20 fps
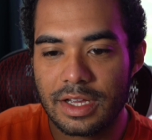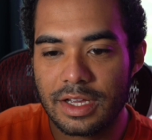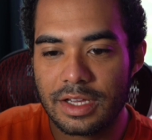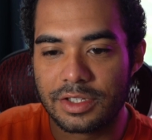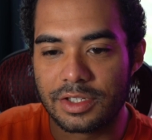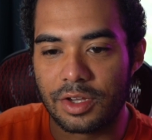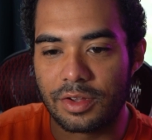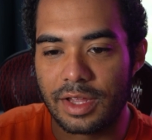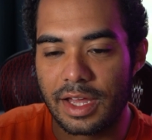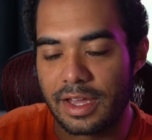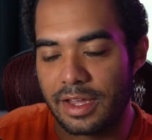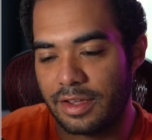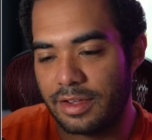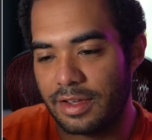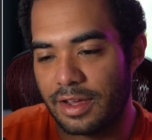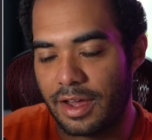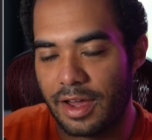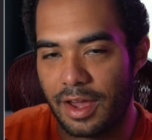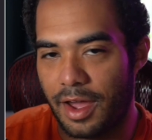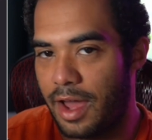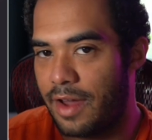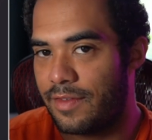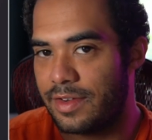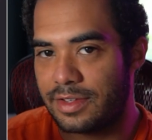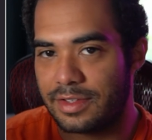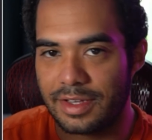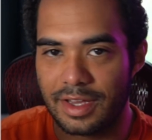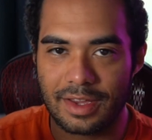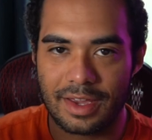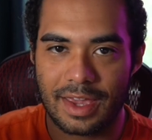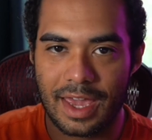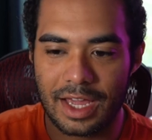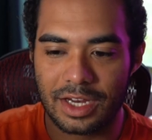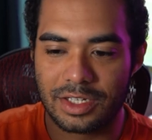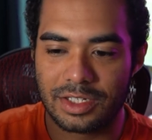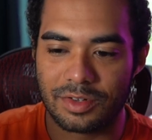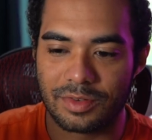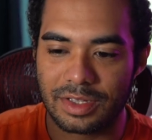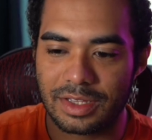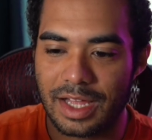So like obviously I can't
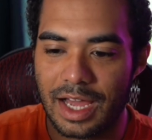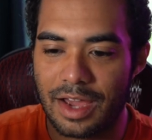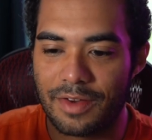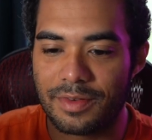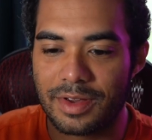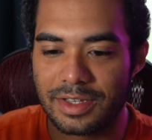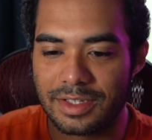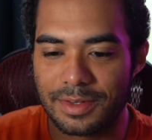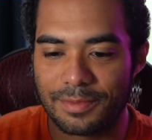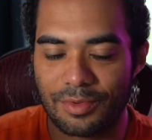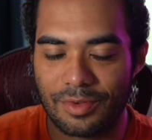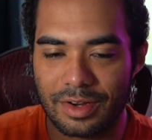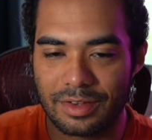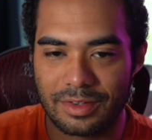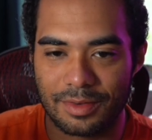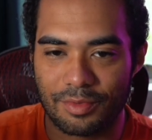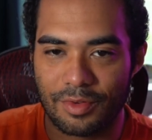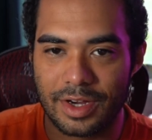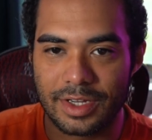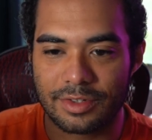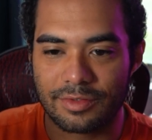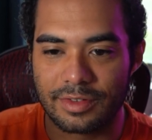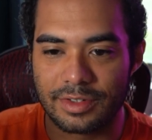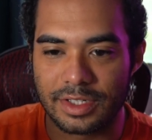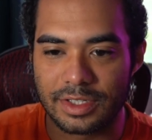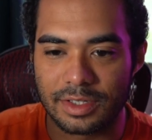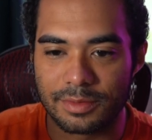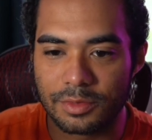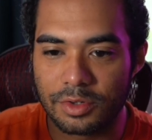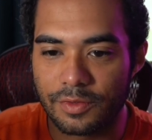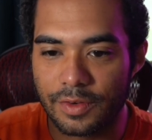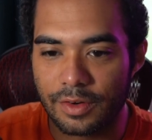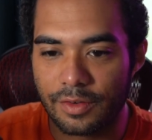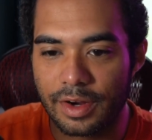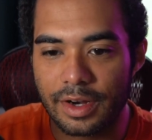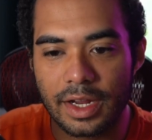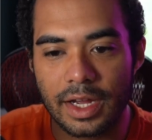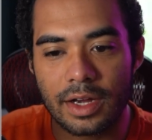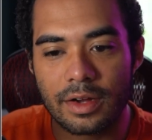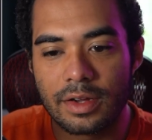show it live because the price range isn't moving
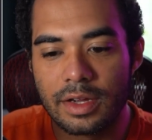right now.